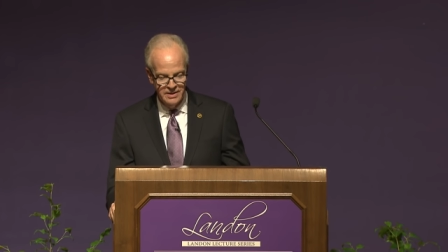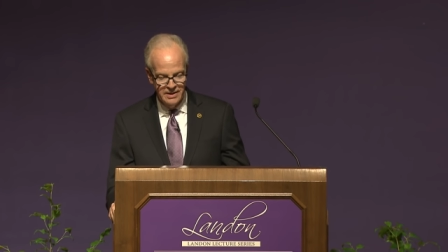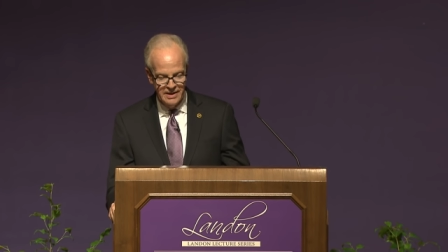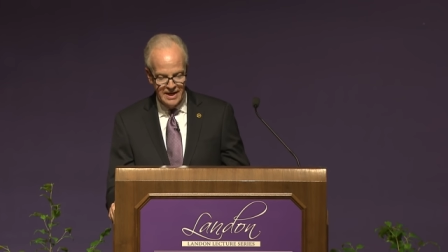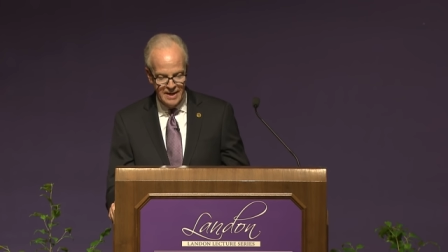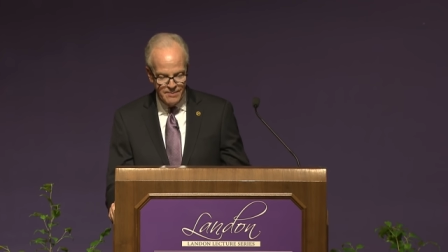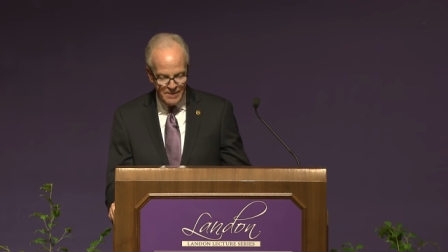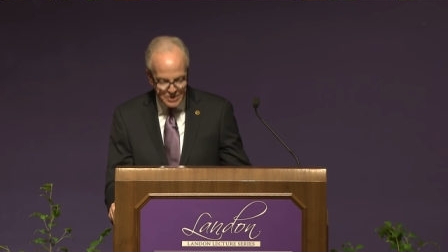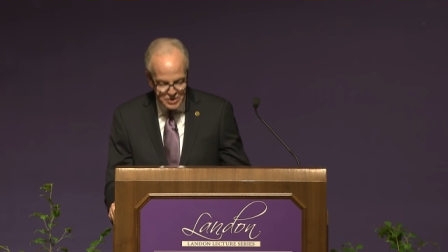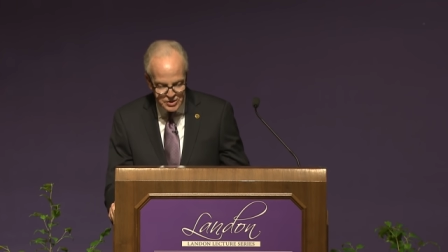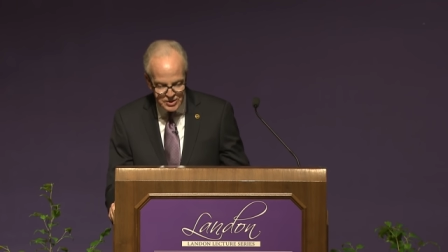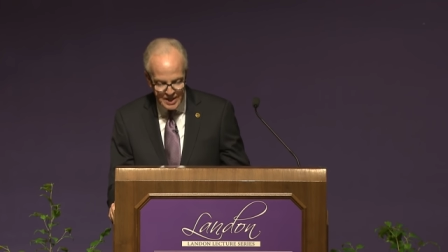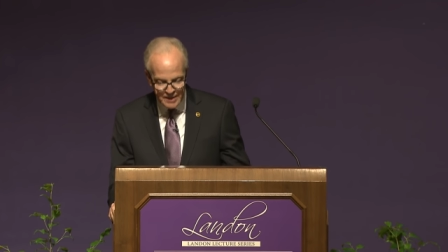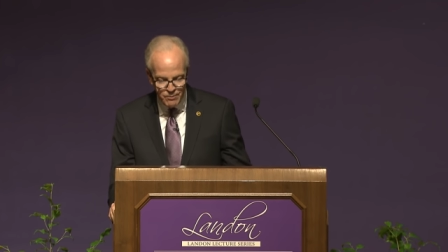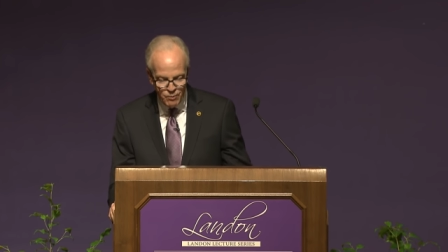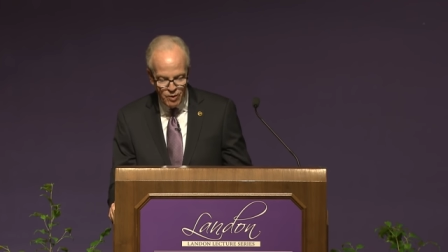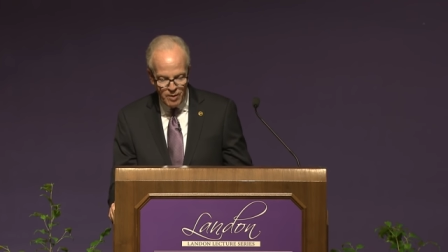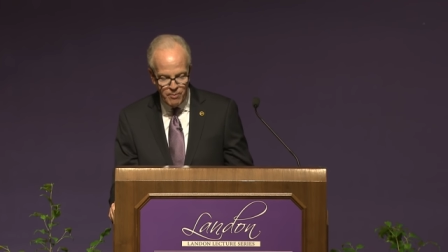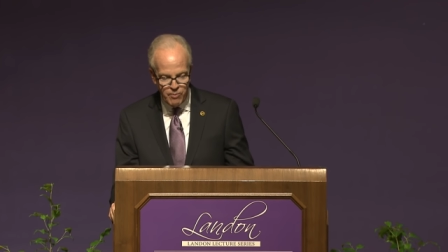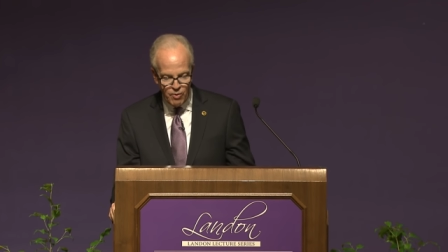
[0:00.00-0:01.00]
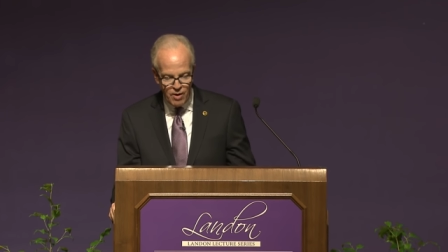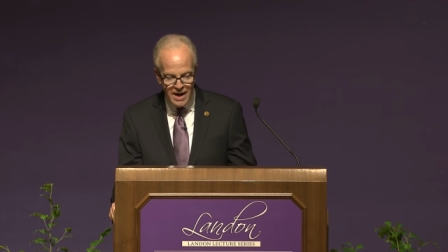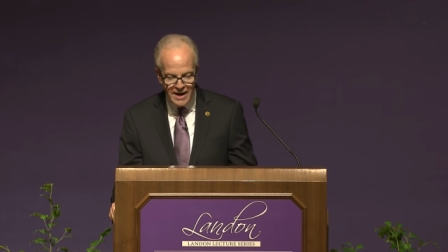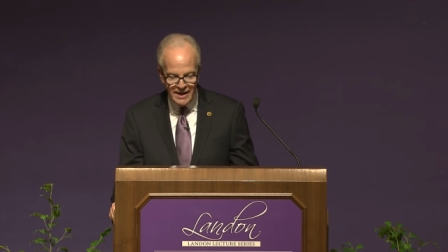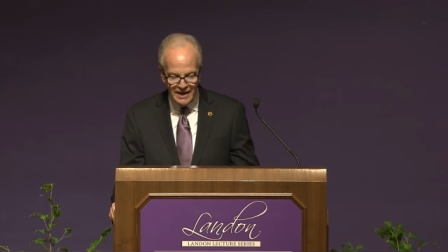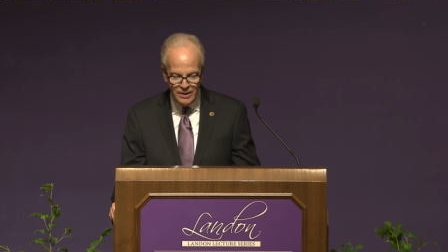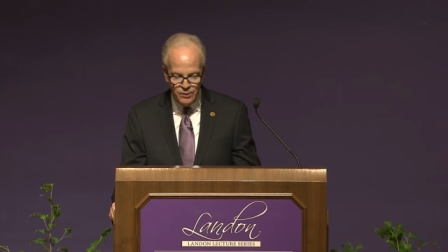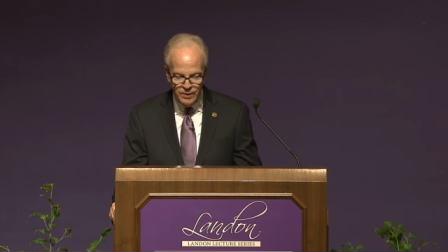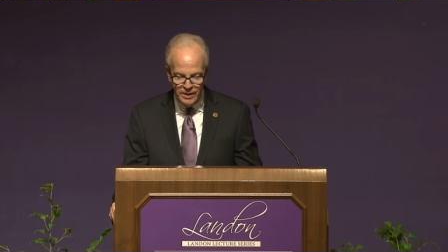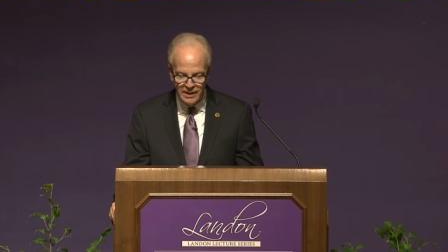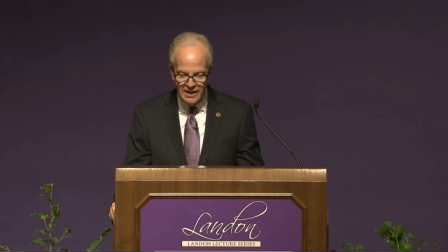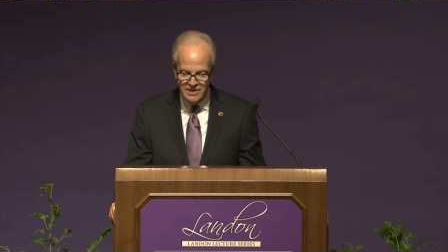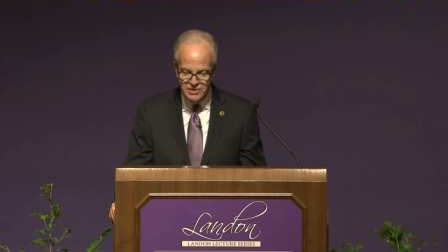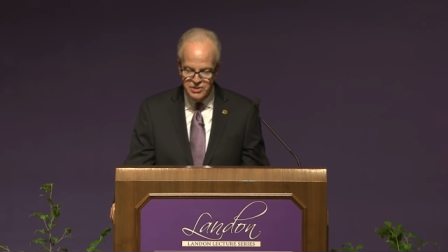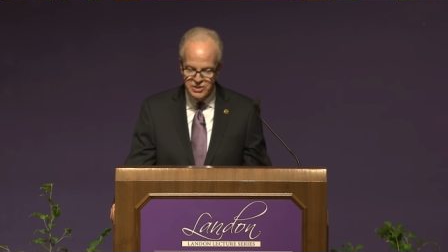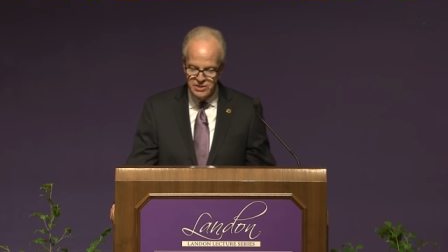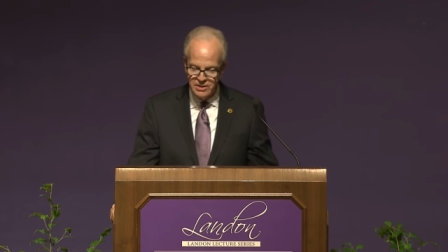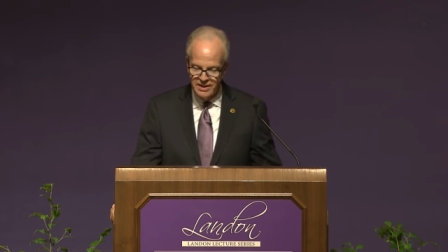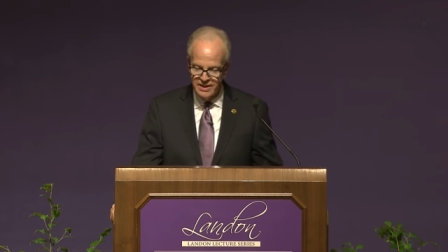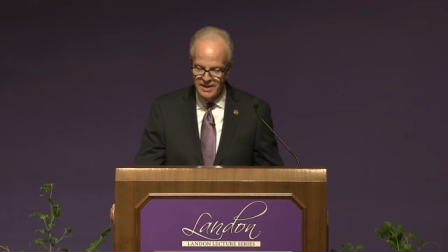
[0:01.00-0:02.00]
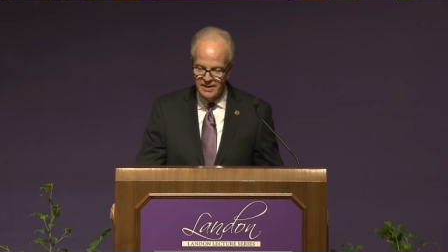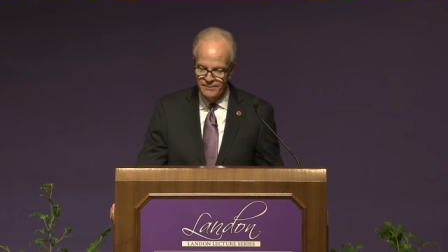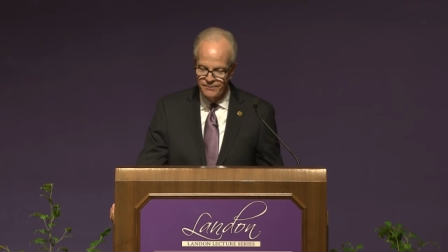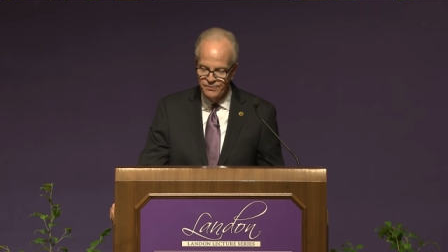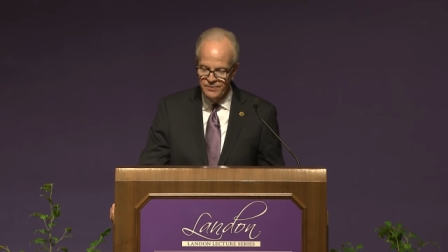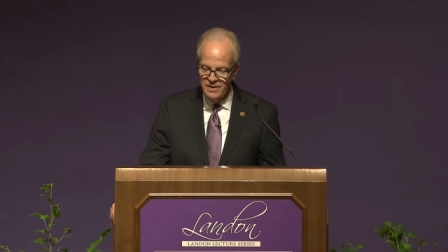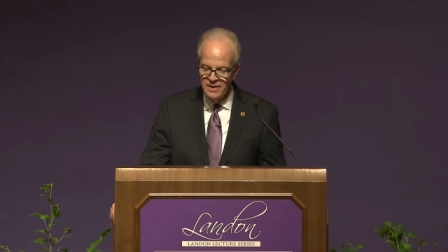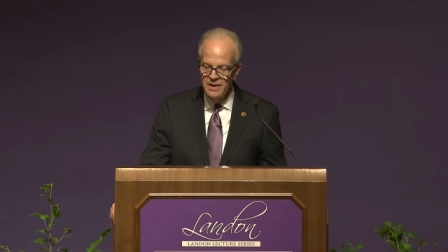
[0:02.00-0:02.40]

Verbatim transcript: and I must think more broadly when legislating,